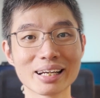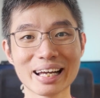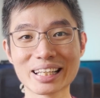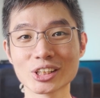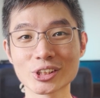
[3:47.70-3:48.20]

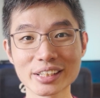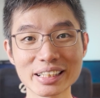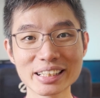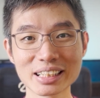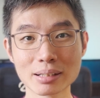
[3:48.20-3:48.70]

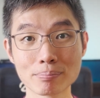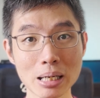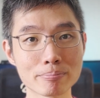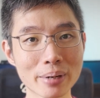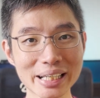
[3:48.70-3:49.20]
Additionally,
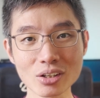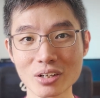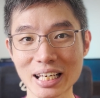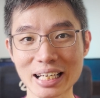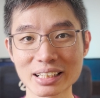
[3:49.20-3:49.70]
by buying
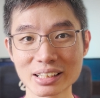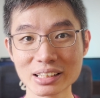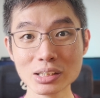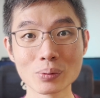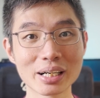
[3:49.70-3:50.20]
online,
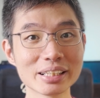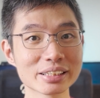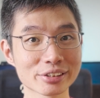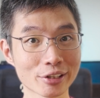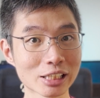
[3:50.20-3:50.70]
you
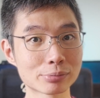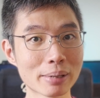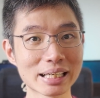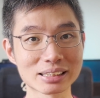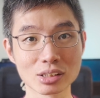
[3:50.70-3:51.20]
earn
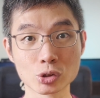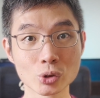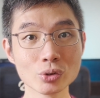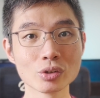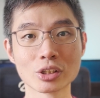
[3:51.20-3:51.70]
cashbacks
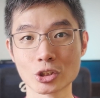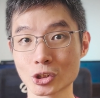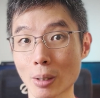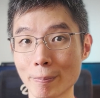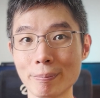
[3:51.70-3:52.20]
through
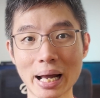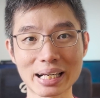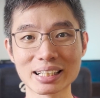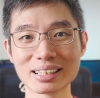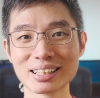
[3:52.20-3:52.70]
ShopBack.